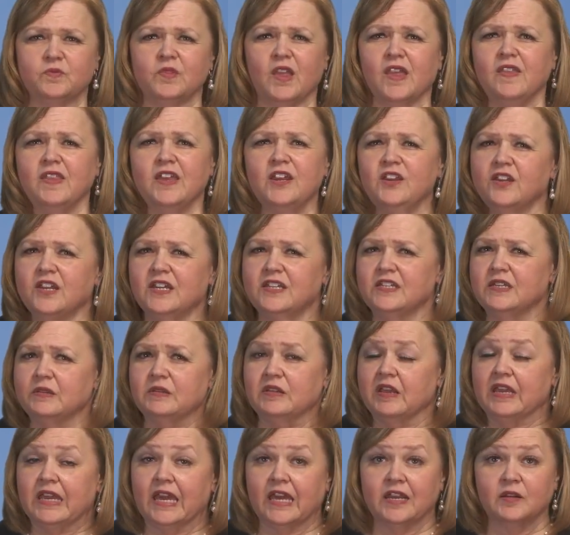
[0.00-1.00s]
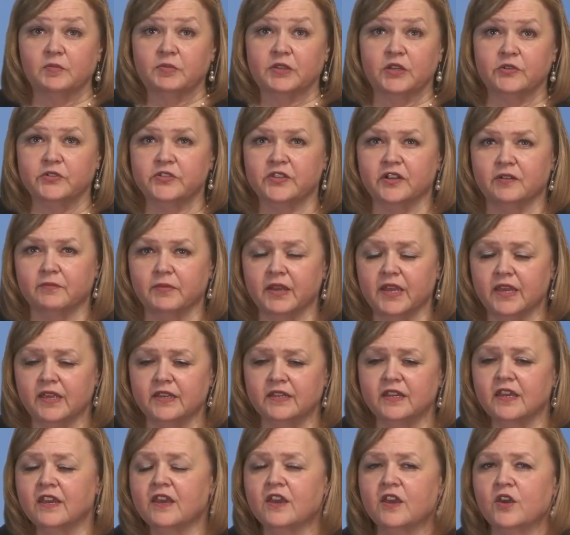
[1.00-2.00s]
and it, it, it, kind of blows their
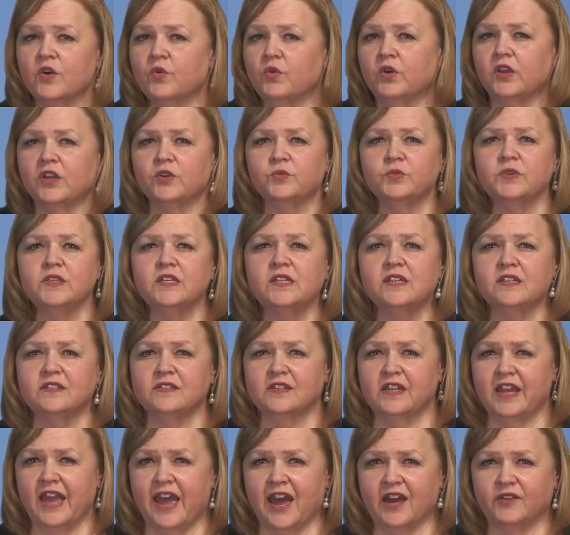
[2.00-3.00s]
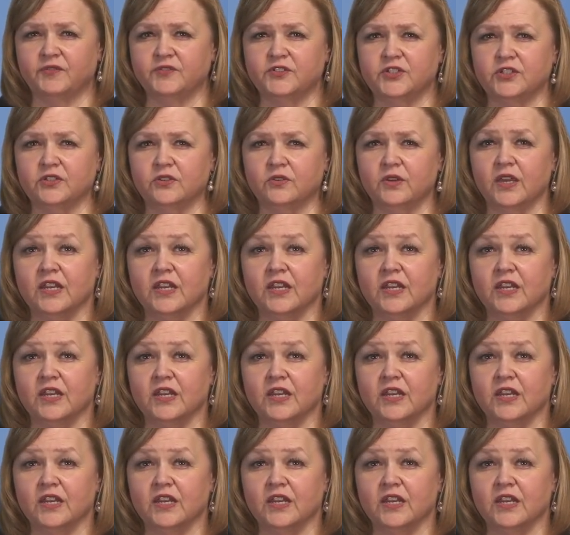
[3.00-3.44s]
mind. Well, it really doesn't have to.